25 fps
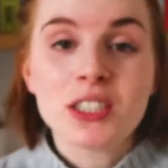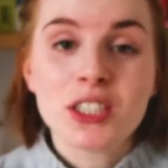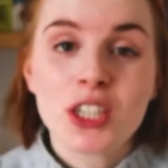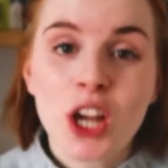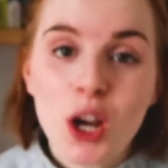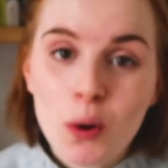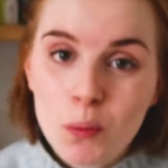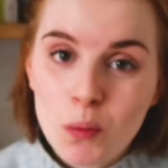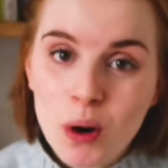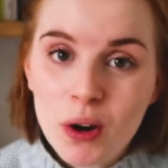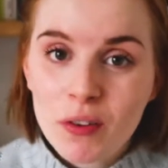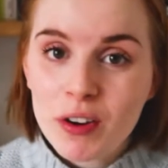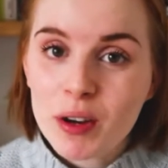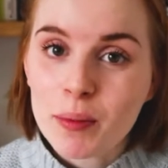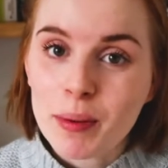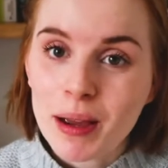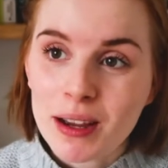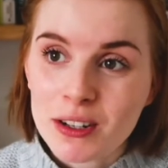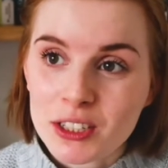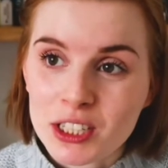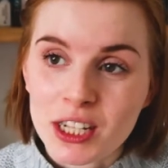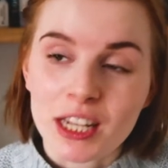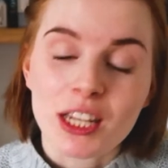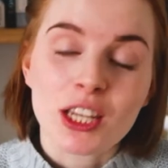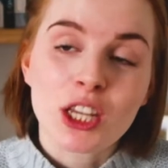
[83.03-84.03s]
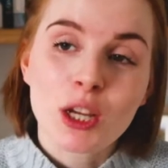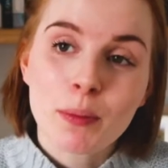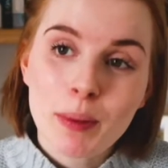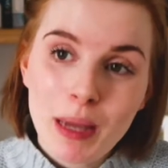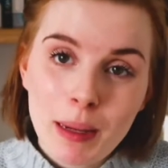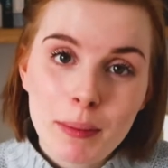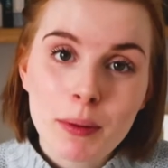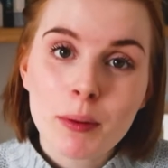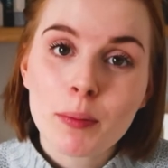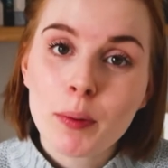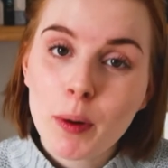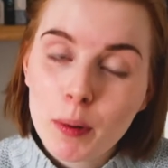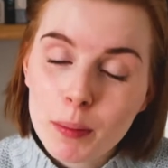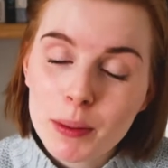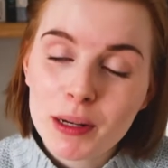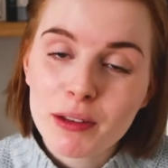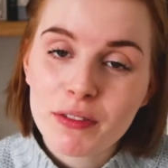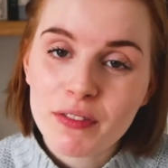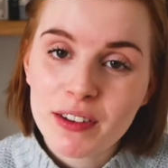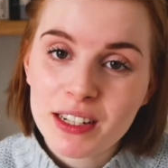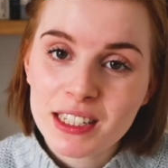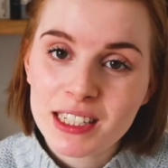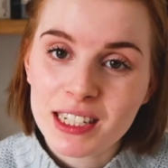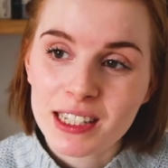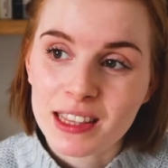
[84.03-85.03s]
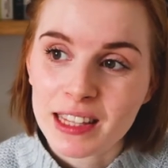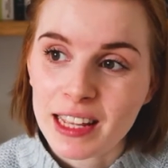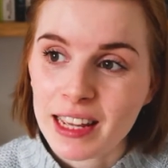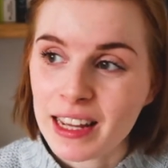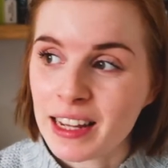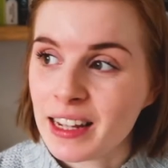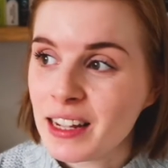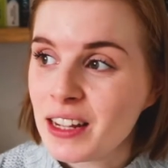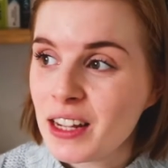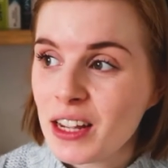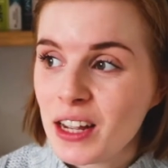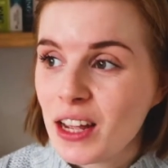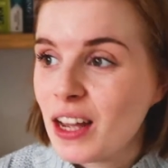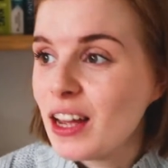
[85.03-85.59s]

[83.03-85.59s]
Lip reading: don't worry about it. Your baby will probably fit in there.